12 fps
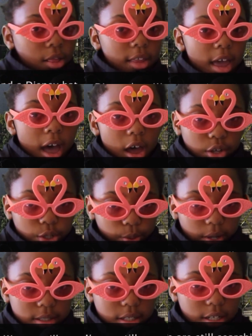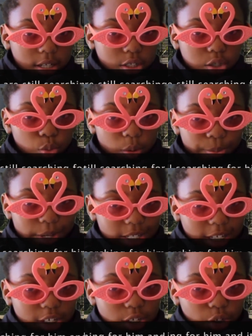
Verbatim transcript: The house residents were busy